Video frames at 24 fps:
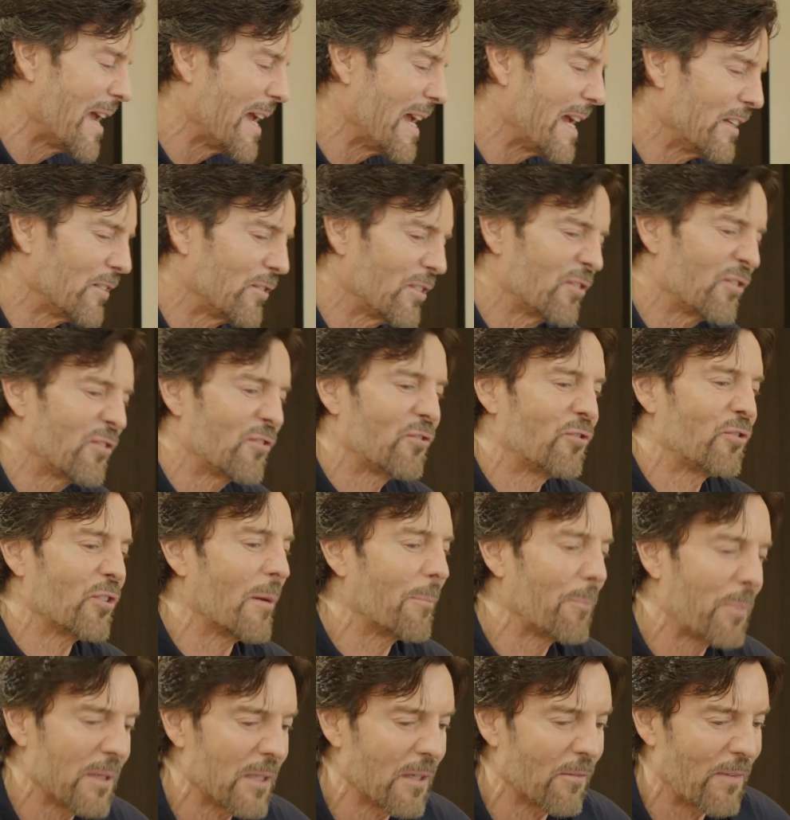and just
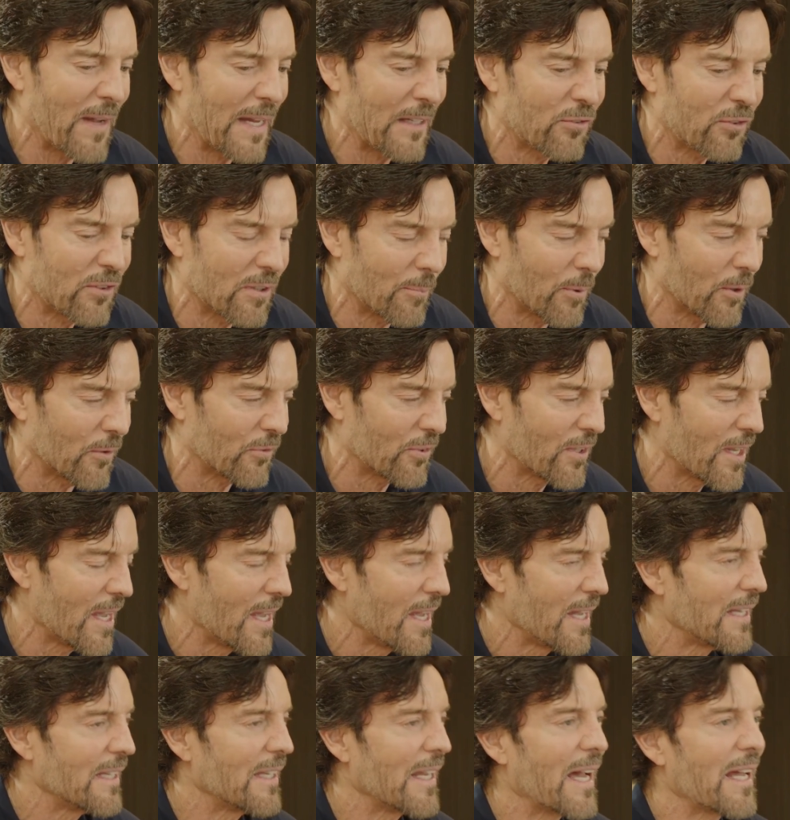jump into vegetables?
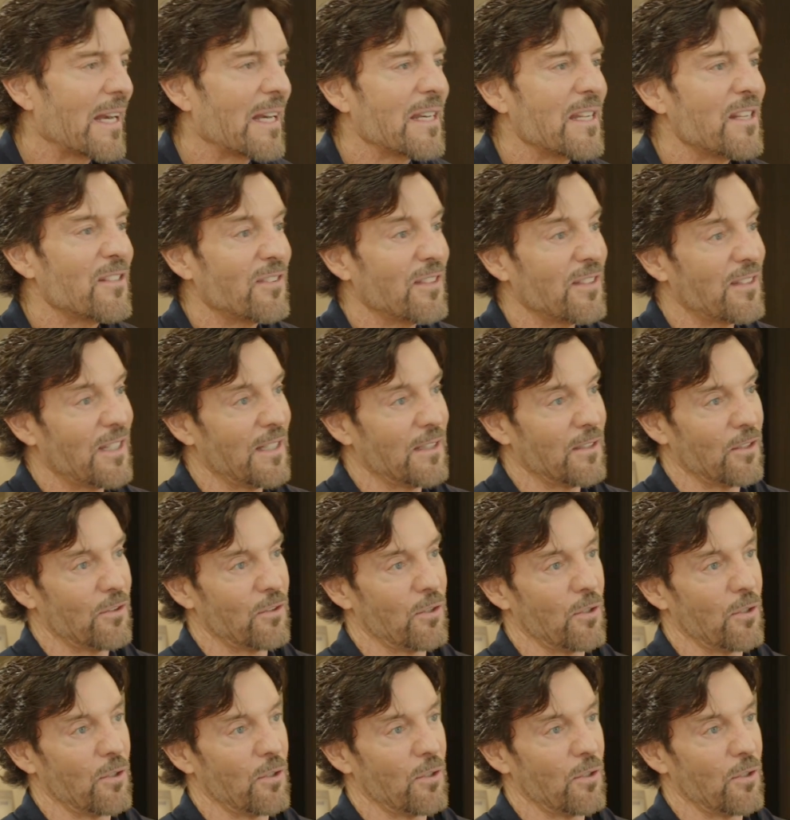Not an easy thing to do.